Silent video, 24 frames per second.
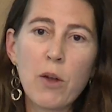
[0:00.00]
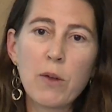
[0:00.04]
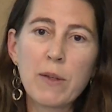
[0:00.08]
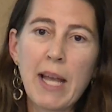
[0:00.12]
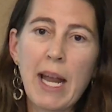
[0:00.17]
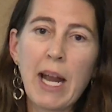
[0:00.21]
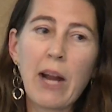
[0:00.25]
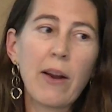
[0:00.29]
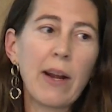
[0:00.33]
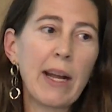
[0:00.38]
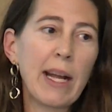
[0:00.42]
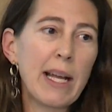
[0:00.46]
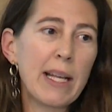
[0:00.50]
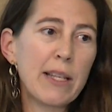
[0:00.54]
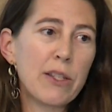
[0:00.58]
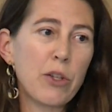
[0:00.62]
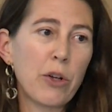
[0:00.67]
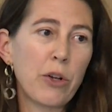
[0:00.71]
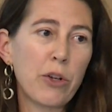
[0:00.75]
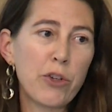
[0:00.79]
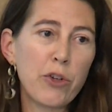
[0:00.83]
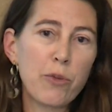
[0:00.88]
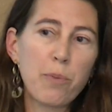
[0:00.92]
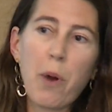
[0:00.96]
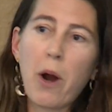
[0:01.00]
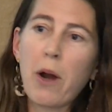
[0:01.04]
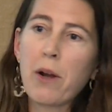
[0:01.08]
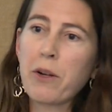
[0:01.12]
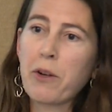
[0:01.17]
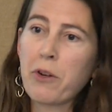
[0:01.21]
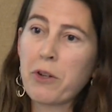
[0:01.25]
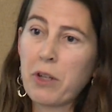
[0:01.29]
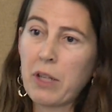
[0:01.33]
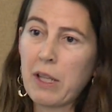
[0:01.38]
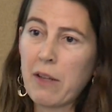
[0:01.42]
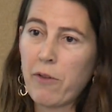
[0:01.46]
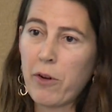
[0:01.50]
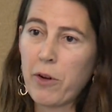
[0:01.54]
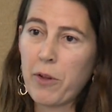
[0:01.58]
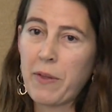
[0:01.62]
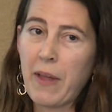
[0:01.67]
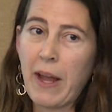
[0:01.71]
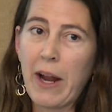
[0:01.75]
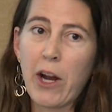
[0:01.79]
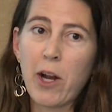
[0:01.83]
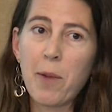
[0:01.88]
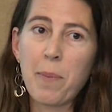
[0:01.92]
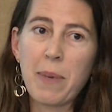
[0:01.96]
those areas. You can do
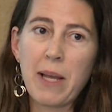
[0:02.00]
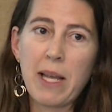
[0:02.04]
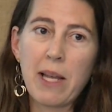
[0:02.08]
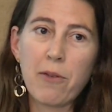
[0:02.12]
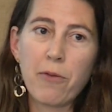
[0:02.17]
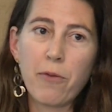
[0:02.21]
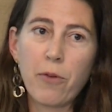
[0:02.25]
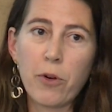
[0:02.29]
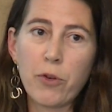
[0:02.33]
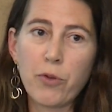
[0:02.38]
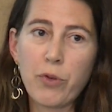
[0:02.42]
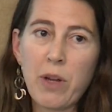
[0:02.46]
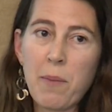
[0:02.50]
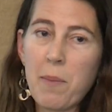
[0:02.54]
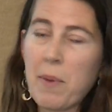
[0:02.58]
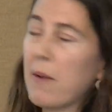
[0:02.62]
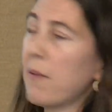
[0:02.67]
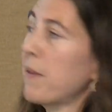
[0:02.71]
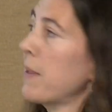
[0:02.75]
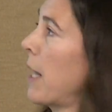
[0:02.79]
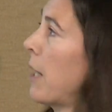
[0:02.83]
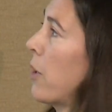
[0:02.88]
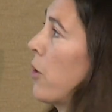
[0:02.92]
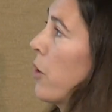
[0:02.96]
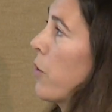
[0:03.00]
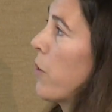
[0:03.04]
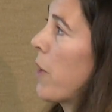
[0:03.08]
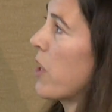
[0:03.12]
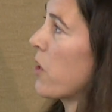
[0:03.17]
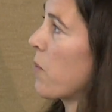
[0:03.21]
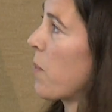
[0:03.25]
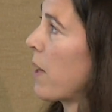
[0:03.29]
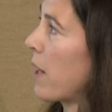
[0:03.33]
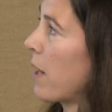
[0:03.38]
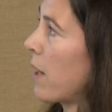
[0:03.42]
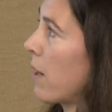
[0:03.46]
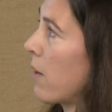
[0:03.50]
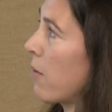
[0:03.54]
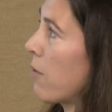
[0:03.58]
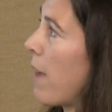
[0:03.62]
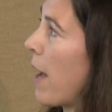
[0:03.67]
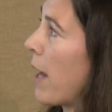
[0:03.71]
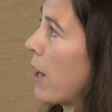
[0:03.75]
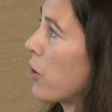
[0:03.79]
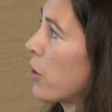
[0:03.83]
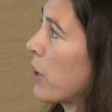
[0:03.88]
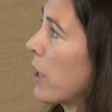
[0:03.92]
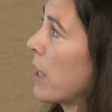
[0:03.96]
partner-delivered therapy for treatment of sexually transmitted
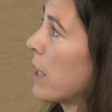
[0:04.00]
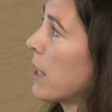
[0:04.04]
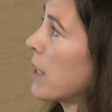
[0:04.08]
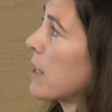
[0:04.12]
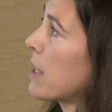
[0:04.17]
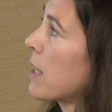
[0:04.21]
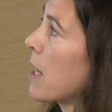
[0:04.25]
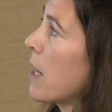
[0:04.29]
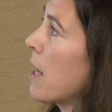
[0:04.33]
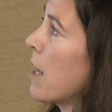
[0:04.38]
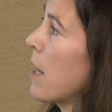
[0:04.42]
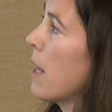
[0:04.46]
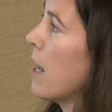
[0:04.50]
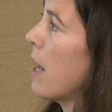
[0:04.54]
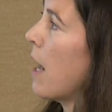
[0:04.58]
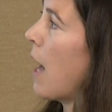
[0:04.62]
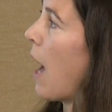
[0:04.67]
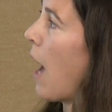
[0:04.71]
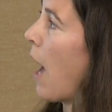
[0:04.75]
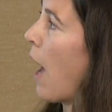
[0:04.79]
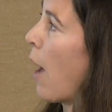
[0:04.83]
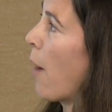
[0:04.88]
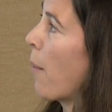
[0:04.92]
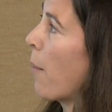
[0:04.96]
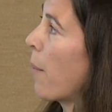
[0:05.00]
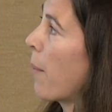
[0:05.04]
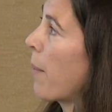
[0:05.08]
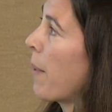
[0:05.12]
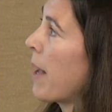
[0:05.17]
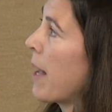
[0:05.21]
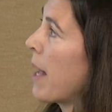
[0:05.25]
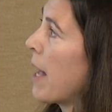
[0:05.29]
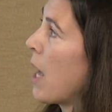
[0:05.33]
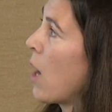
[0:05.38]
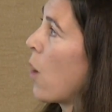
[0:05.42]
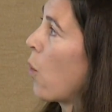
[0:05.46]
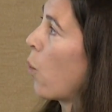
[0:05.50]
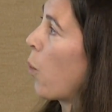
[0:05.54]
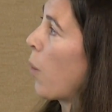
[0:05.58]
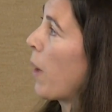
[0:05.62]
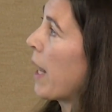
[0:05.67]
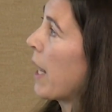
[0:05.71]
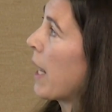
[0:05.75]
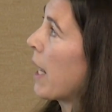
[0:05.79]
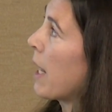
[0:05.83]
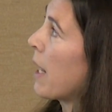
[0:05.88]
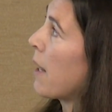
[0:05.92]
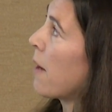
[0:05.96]
infections. Um,
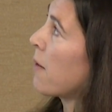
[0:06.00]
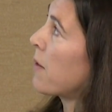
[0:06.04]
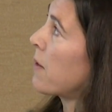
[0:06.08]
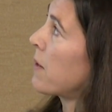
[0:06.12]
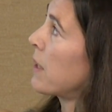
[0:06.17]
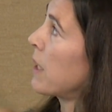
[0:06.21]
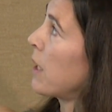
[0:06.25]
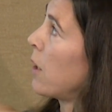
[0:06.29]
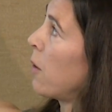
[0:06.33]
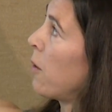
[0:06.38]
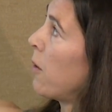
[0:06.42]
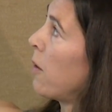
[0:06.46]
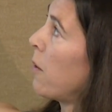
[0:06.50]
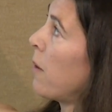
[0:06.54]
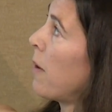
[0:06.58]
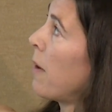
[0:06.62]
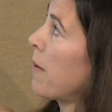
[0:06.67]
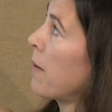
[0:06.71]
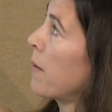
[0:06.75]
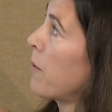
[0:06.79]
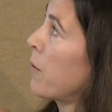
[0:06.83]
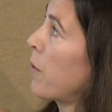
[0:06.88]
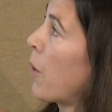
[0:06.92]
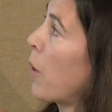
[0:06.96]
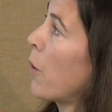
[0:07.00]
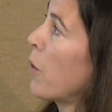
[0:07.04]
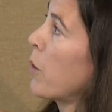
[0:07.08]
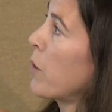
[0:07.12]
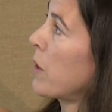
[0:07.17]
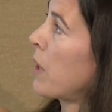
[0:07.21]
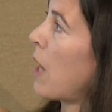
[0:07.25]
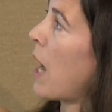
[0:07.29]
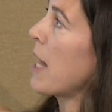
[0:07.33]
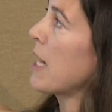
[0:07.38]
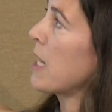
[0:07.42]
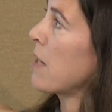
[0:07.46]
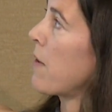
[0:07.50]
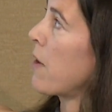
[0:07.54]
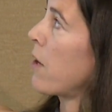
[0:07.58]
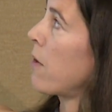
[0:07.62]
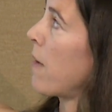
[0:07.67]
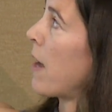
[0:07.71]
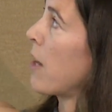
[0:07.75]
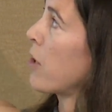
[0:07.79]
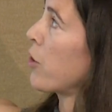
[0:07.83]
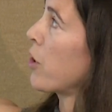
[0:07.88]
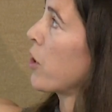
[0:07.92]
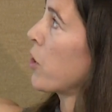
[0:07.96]
we still, those kinds of
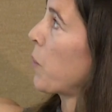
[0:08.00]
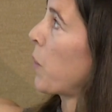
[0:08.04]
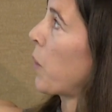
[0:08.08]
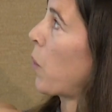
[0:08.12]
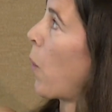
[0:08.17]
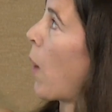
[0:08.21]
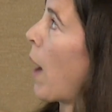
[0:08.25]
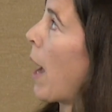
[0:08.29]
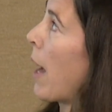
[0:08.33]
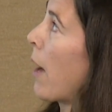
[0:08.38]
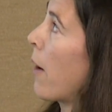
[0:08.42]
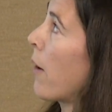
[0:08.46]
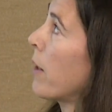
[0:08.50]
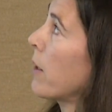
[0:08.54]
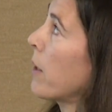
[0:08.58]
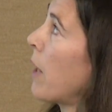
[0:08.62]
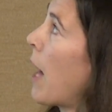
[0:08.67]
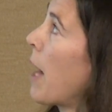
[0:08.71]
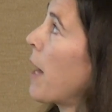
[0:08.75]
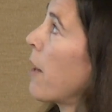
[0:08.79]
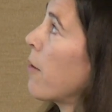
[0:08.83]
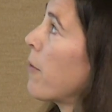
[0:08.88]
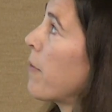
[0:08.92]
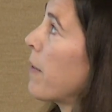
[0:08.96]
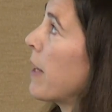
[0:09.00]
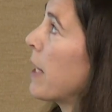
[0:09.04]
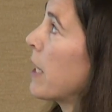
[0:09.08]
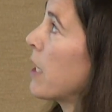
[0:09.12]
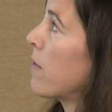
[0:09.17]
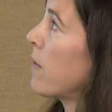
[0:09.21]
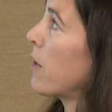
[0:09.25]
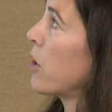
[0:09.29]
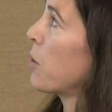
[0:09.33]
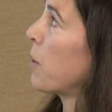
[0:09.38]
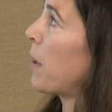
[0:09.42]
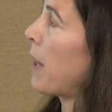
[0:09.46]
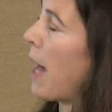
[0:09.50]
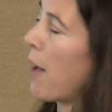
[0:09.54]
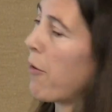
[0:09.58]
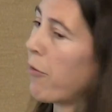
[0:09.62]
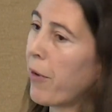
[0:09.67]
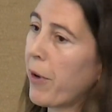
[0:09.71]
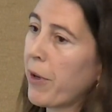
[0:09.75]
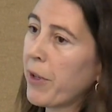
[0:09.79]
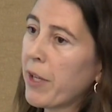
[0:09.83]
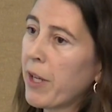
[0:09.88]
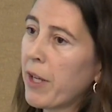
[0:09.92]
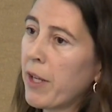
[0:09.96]
interventions require a lot of individual
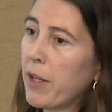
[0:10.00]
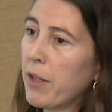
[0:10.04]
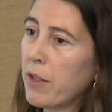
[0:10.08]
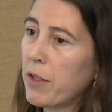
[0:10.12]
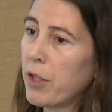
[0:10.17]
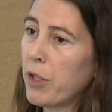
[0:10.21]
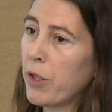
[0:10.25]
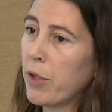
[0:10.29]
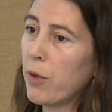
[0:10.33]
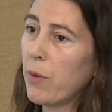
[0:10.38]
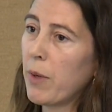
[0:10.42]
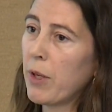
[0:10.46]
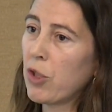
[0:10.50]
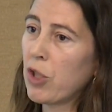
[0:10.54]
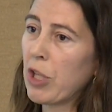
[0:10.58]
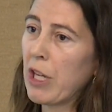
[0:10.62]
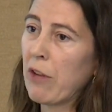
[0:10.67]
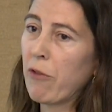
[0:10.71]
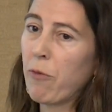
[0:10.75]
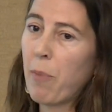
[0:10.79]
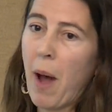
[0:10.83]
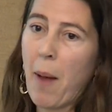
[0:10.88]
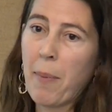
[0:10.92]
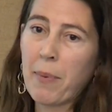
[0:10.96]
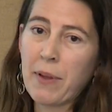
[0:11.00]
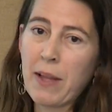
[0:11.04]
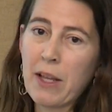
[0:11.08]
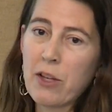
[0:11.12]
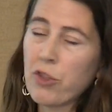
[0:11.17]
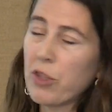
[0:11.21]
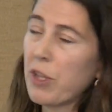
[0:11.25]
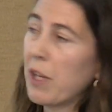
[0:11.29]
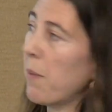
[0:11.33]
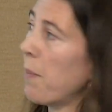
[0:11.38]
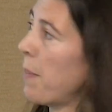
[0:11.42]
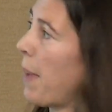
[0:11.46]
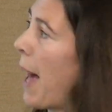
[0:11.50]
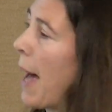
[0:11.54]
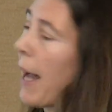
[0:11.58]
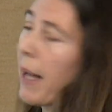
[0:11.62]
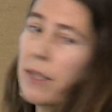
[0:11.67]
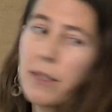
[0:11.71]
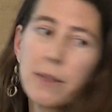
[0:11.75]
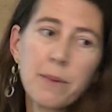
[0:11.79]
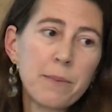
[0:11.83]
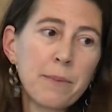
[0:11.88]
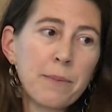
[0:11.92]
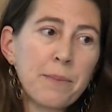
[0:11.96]
effort to achieve population
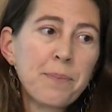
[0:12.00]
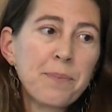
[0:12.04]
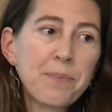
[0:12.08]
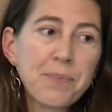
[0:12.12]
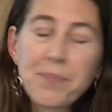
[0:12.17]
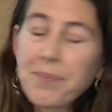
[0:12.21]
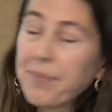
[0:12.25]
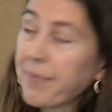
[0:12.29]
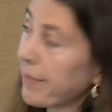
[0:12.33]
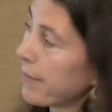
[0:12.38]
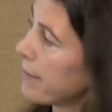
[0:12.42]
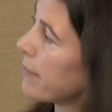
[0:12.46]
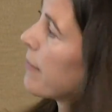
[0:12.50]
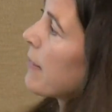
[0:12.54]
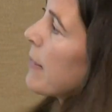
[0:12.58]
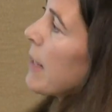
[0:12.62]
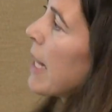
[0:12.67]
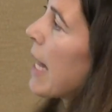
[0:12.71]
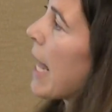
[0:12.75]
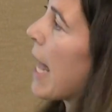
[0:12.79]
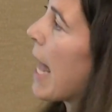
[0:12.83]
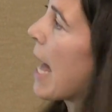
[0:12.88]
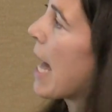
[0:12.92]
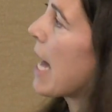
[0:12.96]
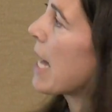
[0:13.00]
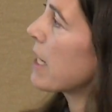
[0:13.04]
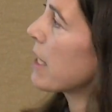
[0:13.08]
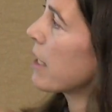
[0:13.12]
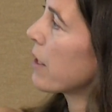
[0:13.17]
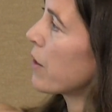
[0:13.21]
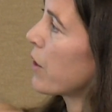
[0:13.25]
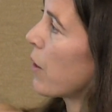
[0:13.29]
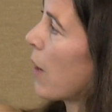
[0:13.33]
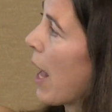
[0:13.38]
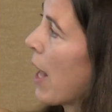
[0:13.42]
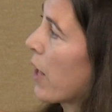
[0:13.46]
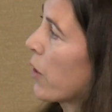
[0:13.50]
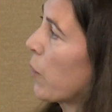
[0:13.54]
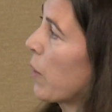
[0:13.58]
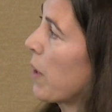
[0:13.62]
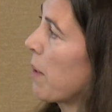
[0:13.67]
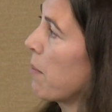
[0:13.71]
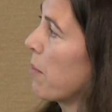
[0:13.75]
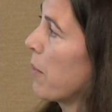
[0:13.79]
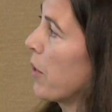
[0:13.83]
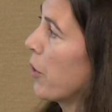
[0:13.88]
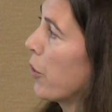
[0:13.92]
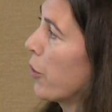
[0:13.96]
impact. And so as
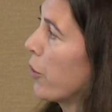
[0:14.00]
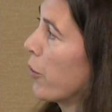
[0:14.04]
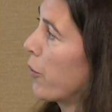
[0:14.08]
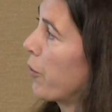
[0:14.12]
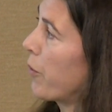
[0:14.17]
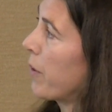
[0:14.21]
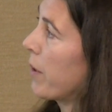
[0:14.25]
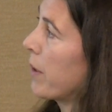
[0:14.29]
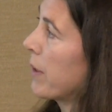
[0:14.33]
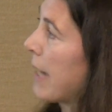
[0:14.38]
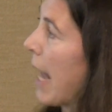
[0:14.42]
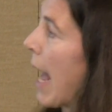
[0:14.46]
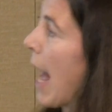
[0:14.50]
we move